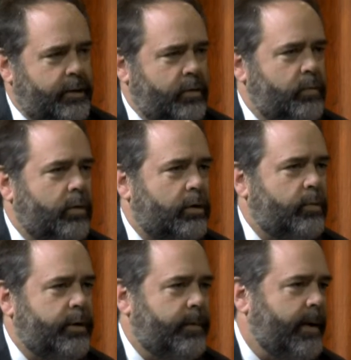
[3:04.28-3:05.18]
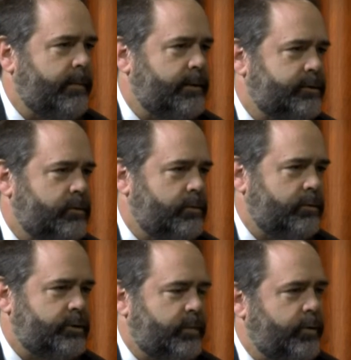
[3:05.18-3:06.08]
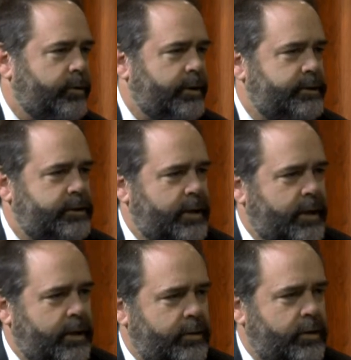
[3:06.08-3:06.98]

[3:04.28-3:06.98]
do you work with the public schools to put this in?